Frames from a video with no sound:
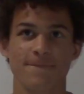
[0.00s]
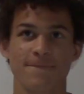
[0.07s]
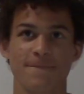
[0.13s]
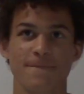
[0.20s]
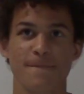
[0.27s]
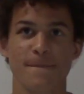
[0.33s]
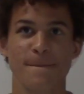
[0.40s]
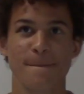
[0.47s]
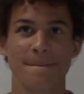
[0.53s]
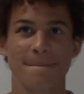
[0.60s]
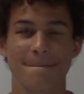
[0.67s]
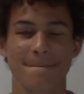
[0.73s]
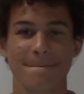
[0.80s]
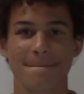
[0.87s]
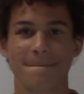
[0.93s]
How has the
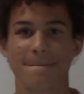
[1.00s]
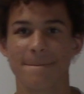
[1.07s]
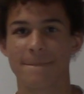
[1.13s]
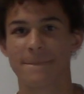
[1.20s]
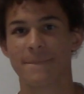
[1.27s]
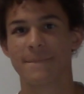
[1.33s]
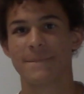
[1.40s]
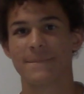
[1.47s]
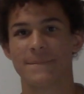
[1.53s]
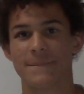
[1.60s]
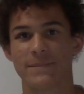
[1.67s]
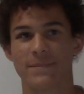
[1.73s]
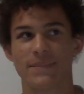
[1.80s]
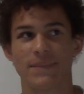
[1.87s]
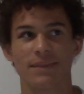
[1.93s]
team come so
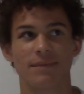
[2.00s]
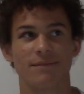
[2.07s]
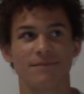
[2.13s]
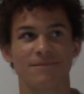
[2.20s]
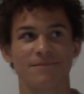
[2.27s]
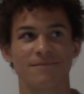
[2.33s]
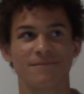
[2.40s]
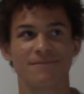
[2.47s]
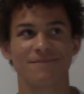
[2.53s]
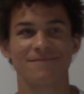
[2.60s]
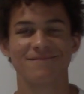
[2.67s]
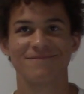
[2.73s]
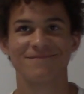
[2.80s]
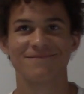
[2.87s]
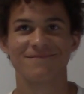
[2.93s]
far from the beginning of the
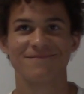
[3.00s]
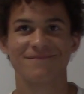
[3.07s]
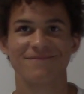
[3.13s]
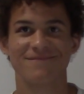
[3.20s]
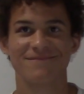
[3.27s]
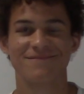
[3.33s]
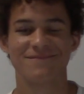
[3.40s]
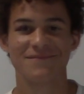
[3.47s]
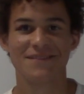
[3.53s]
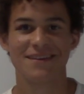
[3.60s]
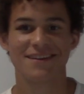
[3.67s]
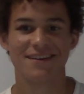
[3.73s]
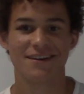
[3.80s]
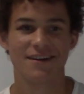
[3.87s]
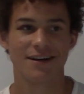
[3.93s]
year to now?
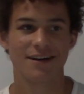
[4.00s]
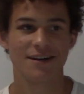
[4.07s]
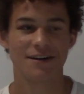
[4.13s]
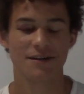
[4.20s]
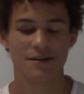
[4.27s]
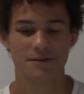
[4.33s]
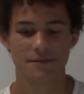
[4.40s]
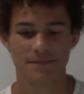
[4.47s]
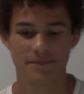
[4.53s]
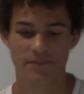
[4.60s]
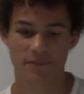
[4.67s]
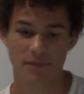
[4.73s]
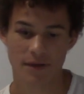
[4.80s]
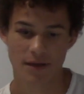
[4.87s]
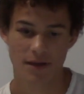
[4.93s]
Um,
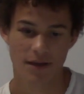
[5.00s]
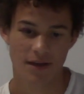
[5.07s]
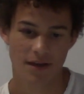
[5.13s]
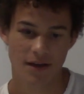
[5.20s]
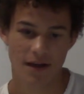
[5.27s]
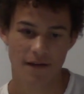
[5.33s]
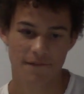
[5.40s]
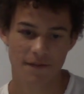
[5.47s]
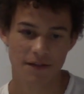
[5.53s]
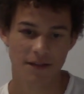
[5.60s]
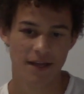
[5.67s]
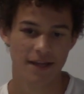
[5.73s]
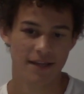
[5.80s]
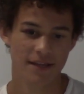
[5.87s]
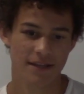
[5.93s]
I feel
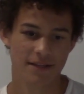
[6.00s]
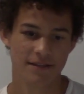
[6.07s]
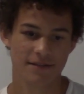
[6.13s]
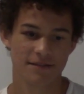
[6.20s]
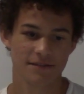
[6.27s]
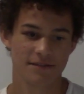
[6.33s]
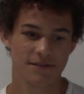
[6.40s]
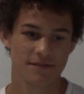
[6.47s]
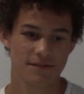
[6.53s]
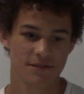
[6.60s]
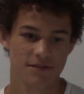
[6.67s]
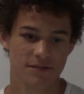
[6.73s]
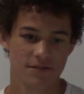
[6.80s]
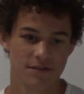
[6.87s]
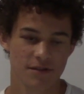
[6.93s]
like in
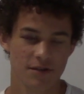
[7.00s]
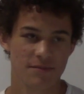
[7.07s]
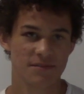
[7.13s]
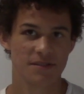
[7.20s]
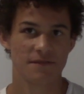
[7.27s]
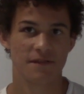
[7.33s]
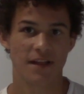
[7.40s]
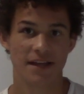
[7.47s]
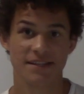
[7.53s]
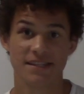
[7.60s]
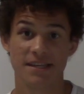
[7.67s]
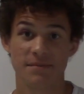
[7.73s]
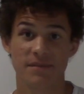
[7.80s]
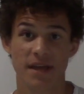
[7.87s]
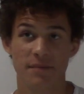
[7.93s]
terms of like
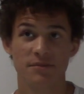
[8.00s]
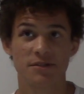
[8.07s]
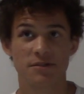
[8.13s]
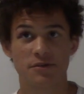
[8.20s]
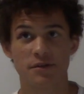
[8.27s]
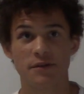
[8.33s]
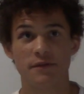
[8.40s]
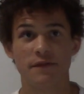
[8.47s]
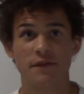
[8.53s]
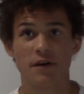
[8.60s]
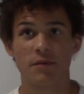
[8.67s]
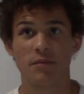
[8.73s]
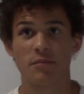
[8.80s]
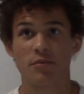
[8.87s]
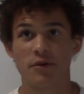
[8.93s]
team chemistry, we've
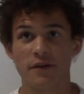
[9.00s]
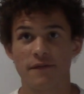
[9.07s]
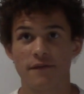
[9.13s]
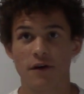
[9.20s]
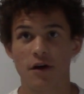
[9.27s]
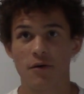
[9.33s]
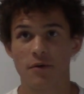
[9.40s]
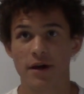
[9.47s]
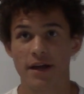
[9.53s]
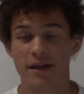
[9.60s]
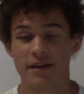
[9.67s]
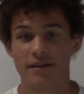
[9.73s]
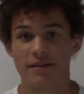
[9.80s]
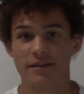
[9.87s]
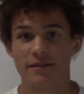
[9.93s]
come a pretty far
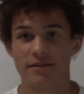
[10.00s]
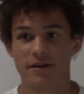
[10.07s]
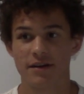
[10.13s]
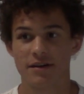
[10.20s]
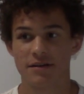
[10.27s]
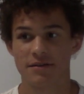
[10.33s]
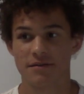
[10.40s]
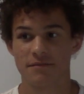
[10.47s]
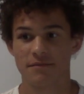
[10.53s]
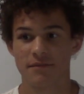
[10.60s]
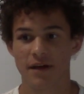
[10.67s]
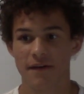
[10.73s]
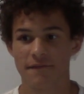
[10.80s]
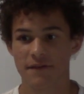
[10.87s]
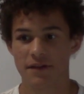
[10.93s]
way. Um,
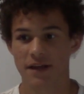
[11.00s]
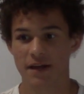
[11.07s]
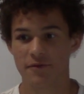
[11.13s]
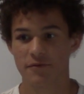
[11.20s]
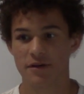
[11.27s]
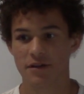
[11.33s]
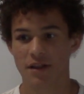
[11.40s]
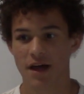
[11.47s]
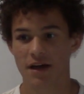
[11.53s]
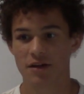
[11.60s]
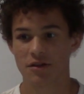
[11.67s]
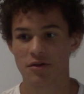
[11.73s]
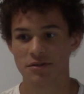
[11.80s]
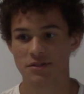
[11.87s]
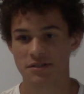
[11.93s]
I feel like we're a lot
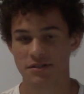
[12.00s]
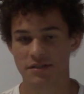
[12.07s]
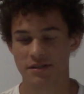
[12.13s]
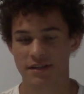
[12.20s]
closer